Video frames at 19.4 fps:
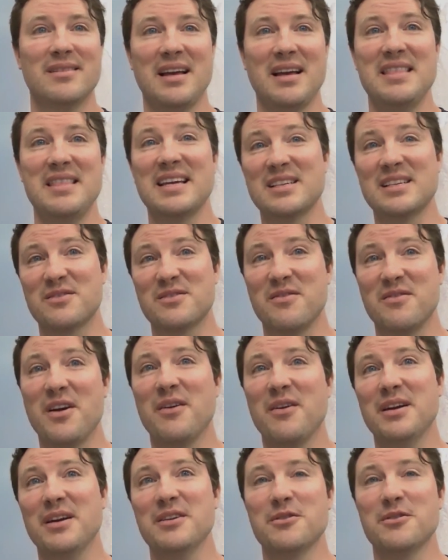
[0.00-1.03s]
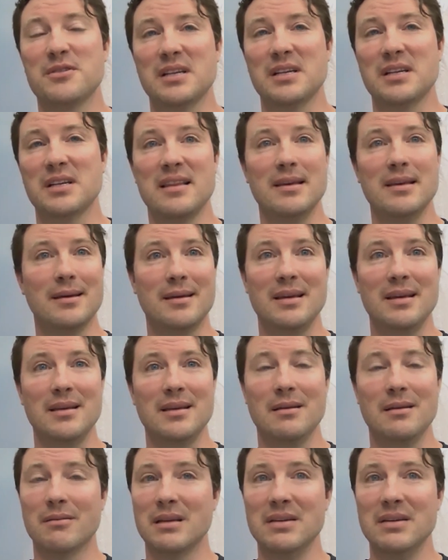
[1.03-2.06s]
I think it's very interesting. I think,
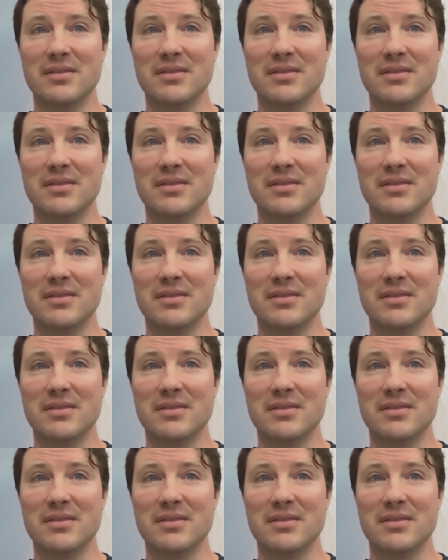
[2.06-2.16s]
an